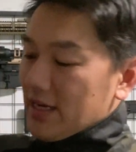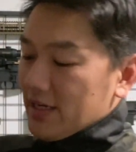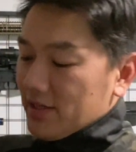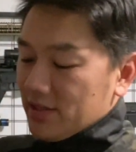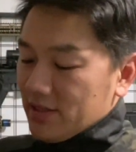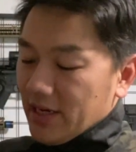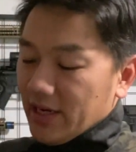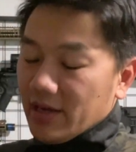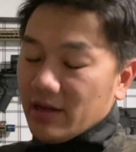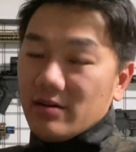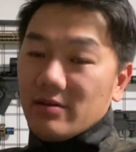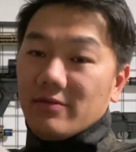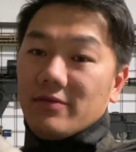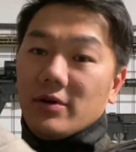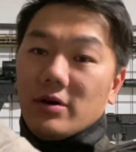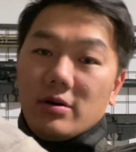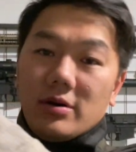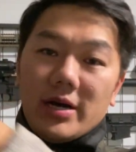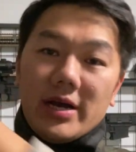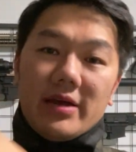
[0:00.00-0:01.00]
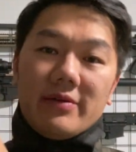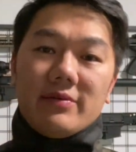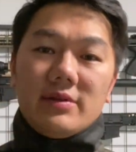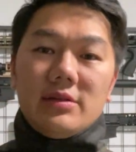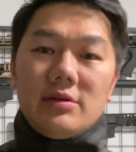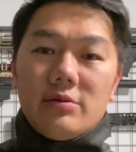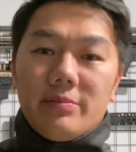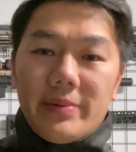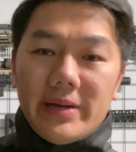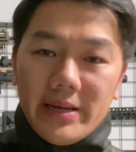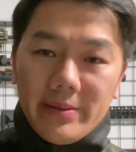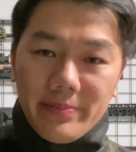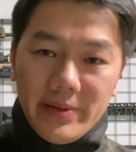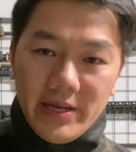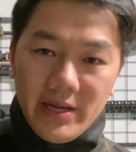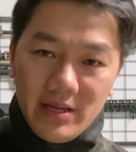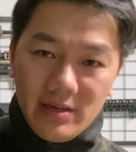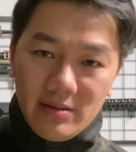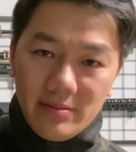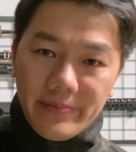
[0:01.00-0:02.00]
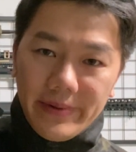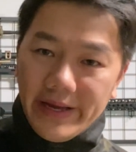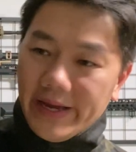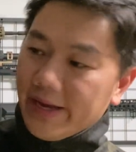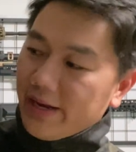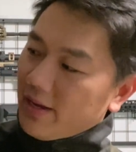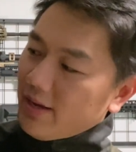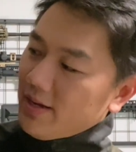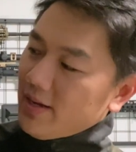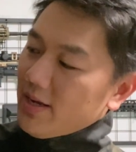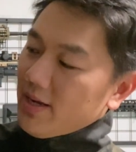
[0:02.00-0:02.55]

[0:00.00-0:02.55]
Second of all, I have a little backpack at the back,